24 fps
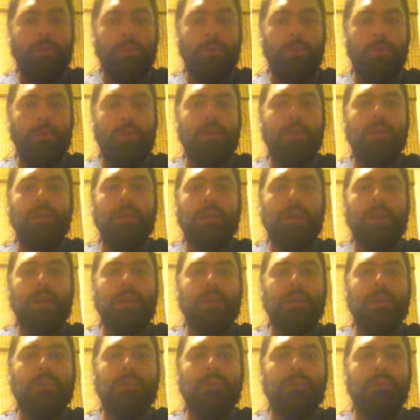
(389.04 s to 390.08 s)
Where you
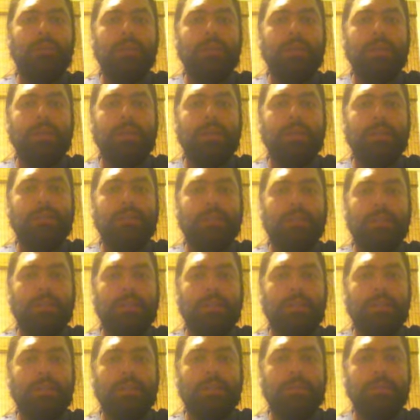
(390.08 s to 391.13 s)
kind of realize
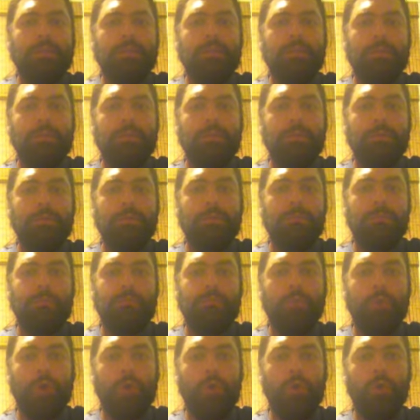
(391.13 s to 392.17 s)
that
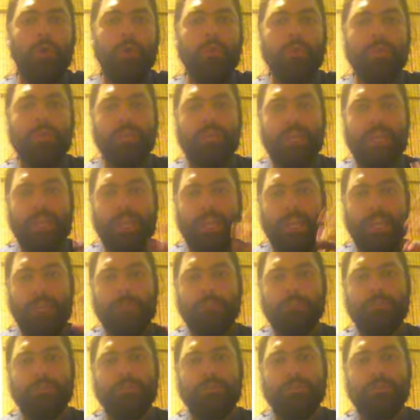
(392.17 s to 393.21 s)
all the
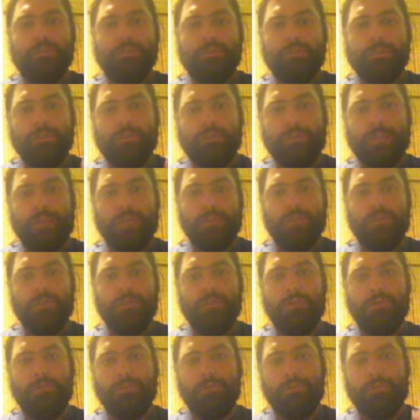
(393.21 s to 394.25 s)
games that
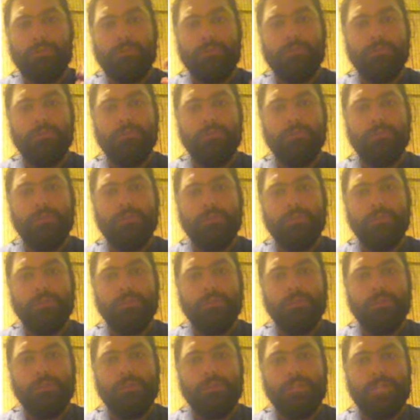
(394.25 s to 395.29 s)
you
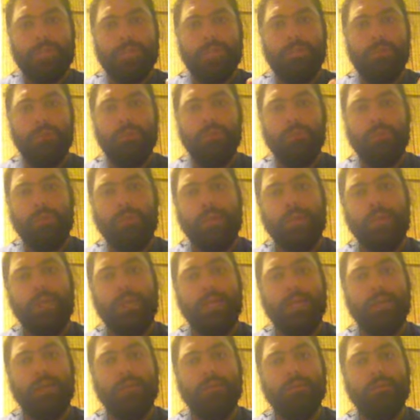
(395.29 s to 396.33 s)

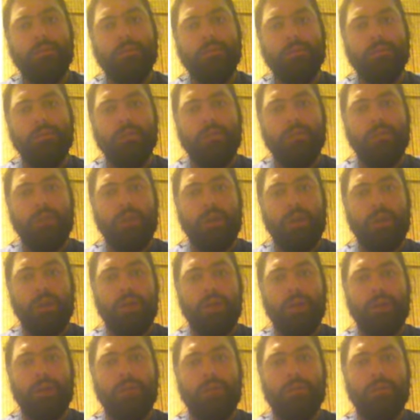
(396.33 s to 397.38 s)
play
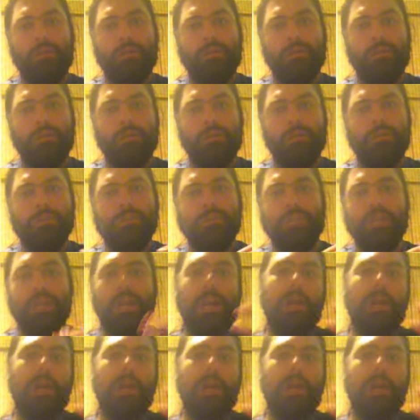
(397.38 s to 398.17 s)
are, you see